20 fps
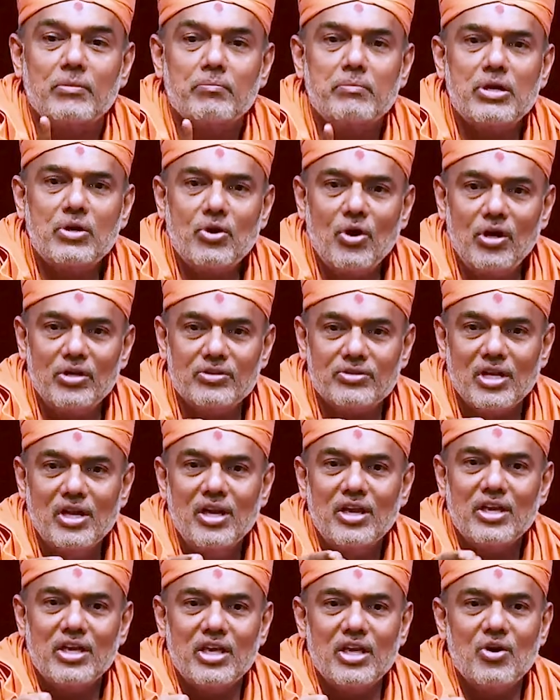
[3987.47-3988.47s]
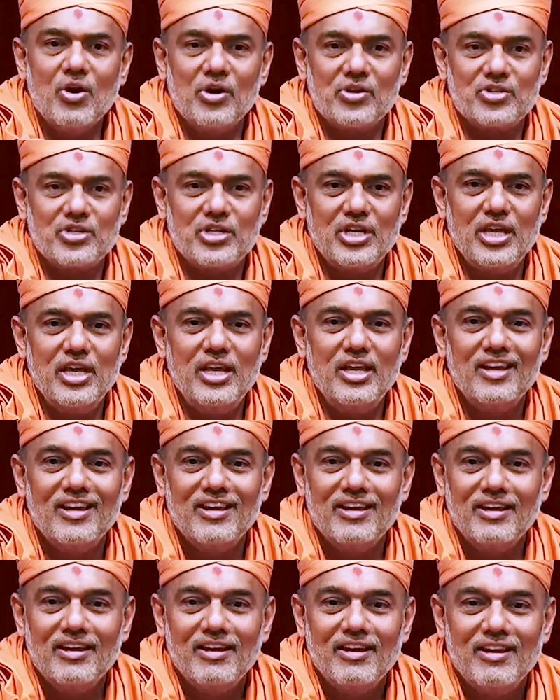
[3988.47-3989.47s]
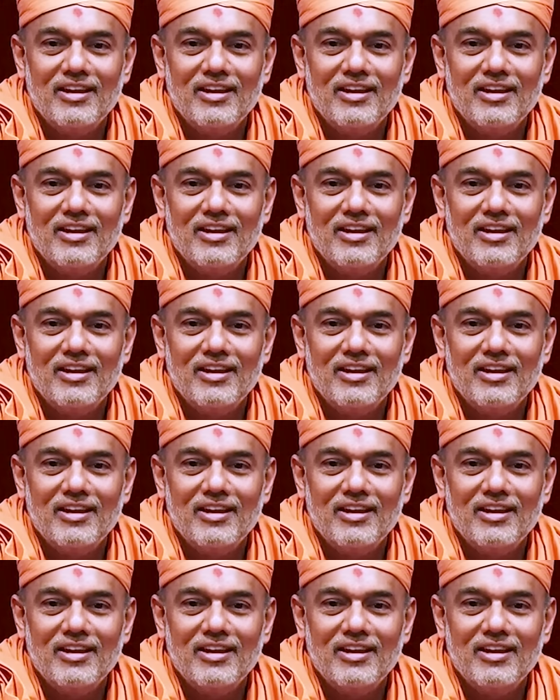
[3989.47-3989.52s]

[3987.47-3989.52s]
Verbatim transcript: Because he or she